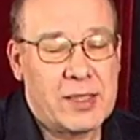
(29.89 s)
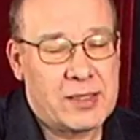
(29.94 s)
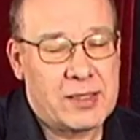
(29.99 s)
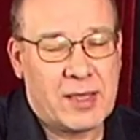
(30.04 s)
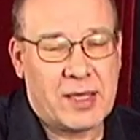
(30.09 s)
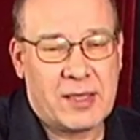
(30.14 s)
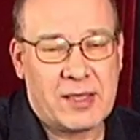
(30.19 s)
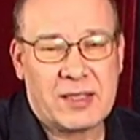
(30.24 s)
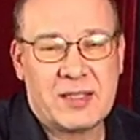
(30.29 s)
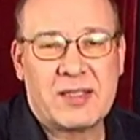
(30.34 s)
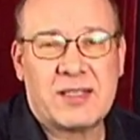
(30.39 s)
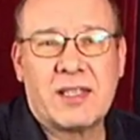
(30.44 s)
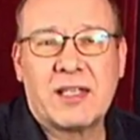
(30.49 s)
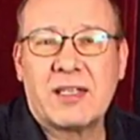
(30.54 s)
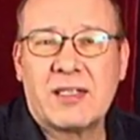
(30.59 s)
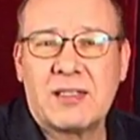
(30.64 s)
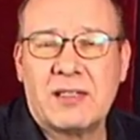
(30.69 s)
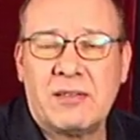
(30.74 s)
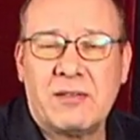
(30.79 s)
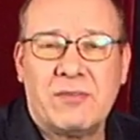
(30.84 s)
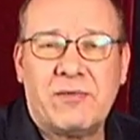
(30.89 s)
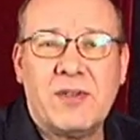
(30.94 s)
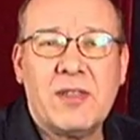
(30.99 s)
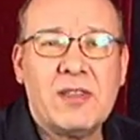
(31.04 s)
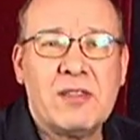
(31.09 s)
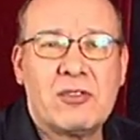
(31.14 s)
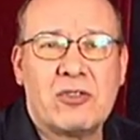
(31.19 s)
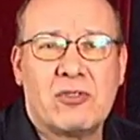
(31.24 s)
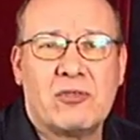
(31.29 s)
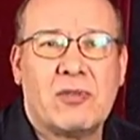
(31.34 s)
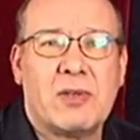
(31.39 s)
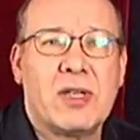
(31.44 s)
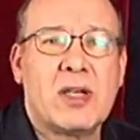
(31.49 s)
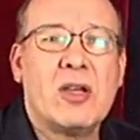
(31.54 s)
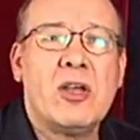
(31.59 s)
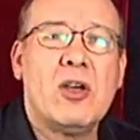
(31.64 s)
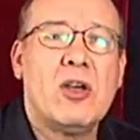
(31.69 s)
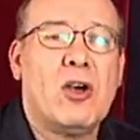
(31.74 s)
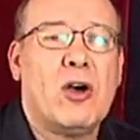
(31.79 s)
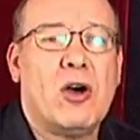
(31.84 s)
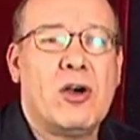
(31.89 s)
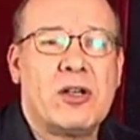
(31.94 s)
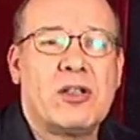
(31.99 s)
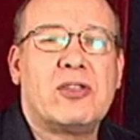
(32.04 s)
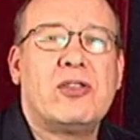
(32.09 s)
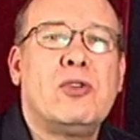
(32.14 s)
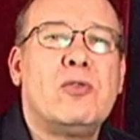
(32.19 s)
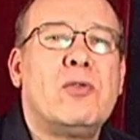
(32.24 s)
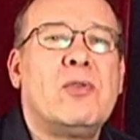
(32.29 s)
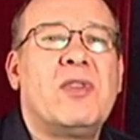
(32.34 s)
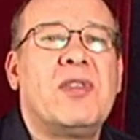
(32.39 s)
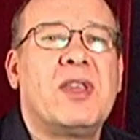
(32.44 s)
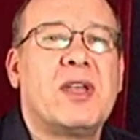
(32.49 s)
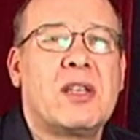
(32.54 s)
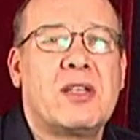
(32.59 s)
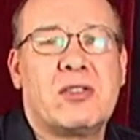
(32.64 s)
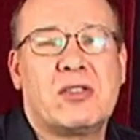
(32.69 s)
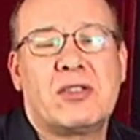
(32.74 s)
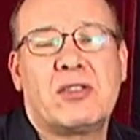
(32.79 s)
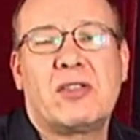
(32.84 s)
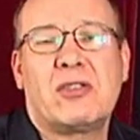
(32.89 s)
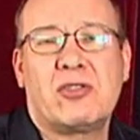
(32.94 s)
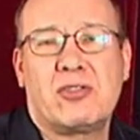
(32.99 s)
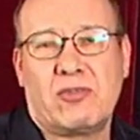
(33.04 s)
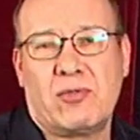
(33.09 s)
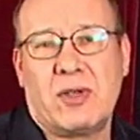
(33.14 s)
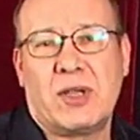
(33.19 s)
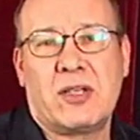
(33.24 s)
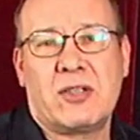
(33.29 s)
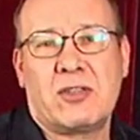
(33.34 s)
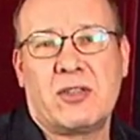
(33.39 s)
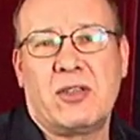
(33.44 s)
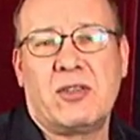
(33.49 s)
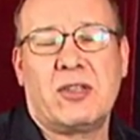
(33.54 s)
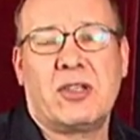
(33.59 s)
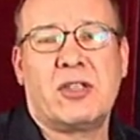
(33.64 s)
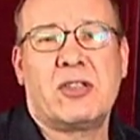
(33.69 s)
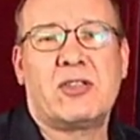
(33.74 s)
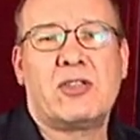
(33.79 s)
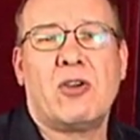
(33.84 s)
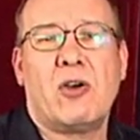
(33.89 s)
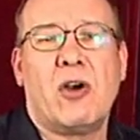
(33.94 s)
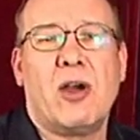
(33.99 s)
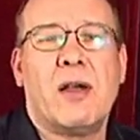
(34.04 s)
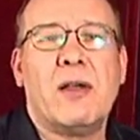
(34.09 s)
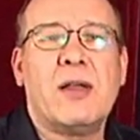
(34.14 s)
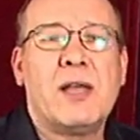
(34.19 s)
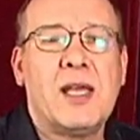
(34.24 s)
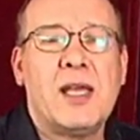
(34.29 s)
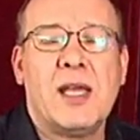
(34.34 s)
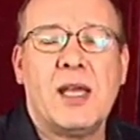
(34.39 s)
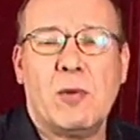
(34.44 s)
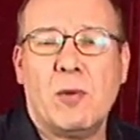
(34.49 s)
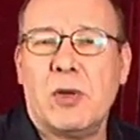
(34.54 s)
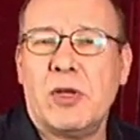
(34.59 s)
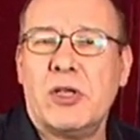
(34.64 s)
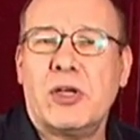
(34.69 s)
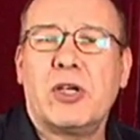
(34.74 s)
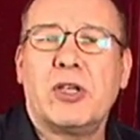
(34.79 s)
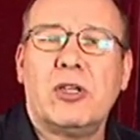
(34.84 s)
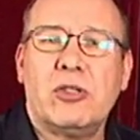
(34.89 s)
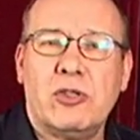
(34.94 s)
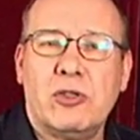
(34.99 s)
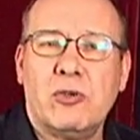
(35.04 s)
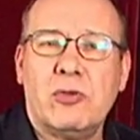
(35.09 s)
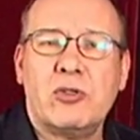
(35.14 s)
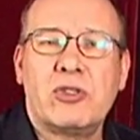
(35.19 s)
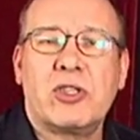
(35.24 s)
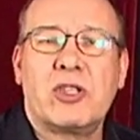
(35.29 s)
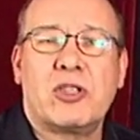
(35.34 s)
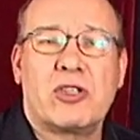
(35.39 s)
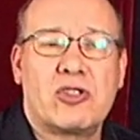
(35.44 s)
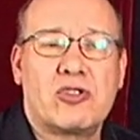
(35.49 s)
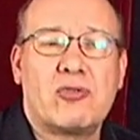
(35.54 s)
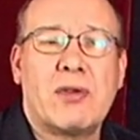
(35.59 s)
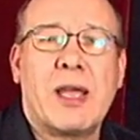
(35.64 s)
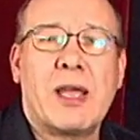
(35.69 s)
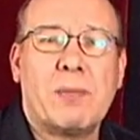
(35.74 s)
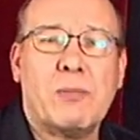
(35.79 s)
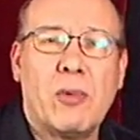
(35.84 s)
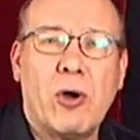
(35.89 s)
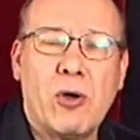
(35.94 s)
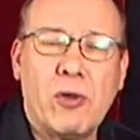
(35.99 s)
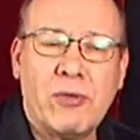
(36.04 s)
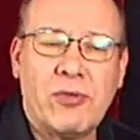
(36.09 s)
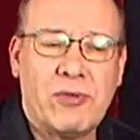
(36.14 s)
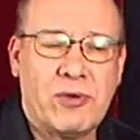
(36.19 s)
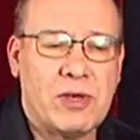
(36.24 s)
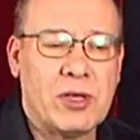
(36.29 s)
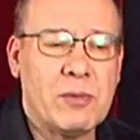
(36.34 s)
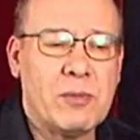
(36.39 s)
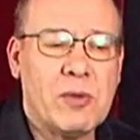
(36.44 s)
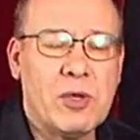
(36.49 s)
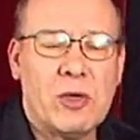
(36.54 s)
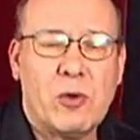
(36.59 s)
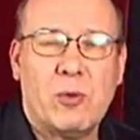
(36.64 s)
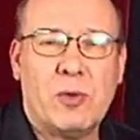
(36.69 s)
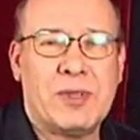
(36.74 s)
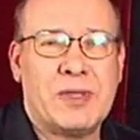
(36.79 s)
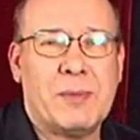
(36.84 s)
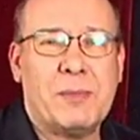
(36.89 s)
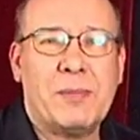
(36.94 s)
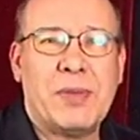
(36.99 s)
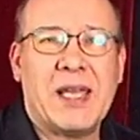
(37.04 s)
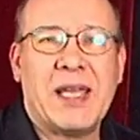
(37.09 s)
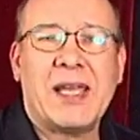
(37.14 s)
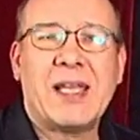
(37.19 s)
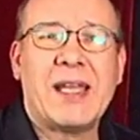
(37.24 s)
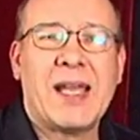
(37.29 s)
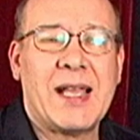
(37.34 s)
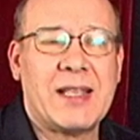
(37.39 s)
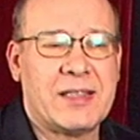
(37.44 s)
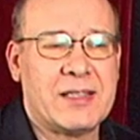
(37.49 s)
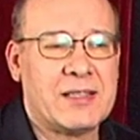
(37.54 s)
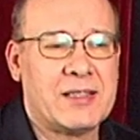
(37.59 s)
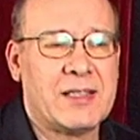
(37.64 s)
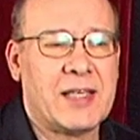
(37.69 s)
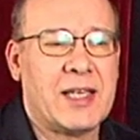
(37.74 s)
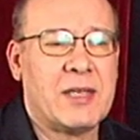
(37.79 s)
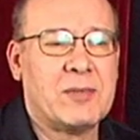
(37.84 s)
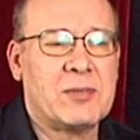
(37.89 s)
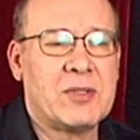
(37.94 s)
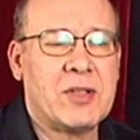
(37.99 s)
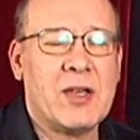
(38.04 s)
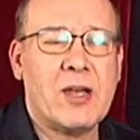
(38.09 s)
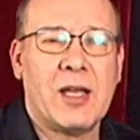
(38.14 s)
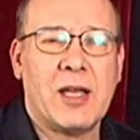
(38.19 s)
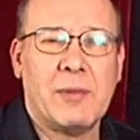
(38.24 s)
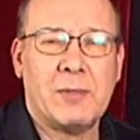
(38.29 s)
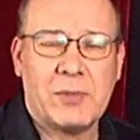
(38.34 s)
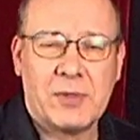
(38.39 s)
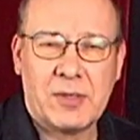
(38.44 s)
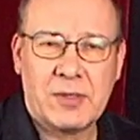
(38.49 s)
Now the 6th and 5th string are the 2 thickest strings on the guitar. And what you're going to do is you're going to strike both of them with the pick at the same time.